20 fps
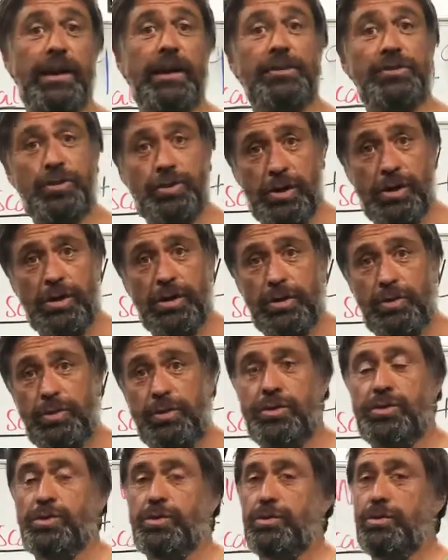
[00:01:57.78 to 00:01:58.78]
and jerk,
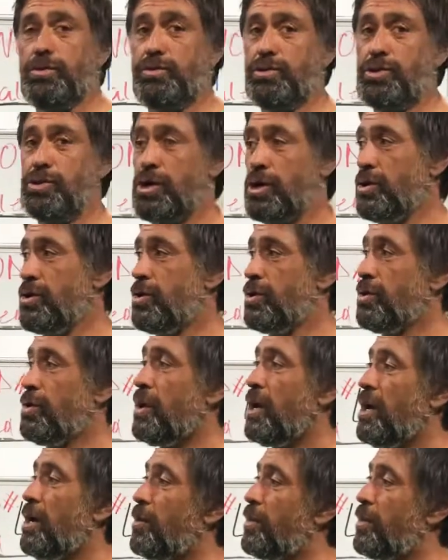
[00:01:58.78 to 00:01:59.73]
which we'll show you.